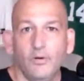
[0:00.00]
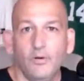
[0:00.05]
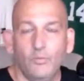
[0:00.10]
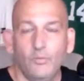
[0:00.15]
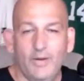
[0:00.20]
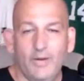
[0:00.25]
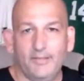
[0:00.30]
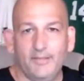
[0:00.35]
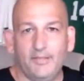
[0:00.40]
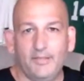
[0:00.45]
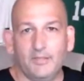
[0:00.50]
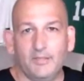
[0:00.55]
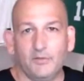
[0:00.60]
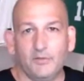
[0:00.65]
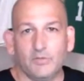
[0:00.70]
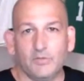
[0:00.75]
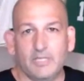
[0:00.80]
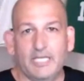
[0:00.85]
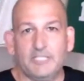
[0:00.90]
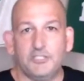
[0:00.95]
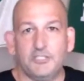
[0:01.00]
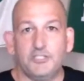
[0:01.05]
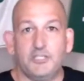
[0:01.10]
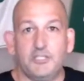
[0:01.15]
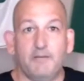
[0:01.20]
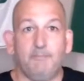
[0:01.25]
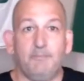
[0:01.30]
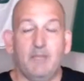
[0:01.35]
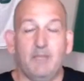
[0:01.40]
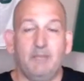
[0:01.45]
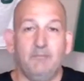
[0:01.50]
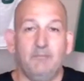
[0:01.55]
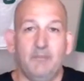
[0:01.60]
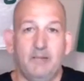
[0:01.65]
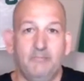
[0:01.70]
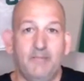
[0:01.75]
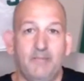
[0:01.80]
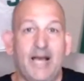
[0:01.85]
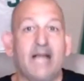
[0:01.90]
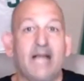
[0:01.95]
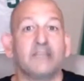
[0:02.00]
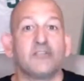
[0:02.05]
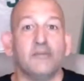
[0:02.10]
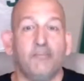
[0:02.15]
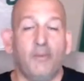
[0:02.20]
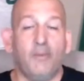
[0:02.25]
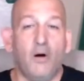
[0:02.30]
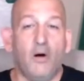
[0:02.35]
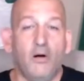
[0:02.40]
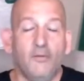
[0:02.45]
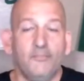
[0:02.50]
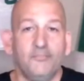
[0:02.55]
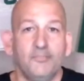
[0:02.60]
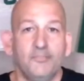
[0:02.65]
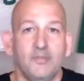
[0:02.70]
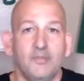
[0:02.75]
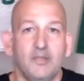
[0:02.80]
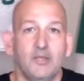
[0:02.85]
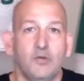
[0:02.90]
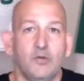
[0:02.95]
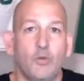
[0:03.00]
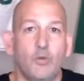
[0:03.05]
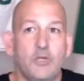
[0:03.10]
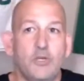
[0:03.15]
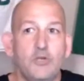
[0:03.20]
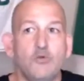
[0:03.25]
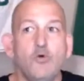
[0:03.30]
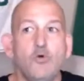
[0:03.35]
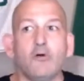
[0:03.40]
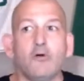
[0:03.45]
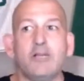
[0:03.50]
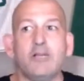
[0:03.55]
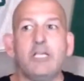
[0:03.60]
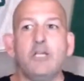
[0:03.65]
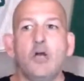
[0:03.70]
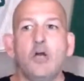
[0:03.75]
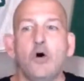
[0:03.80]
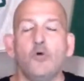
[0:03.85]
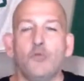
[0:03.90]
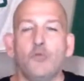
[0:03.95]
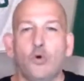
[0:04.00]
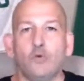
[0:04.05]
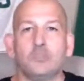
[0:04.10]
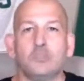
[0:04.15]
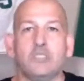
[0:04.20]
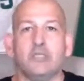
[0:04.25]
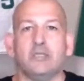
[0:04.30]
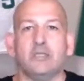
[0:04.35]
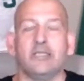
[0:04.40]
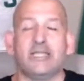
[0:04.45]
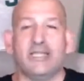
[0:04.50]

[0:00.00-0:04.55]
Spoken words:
with the relationship in basketball. When you already know those little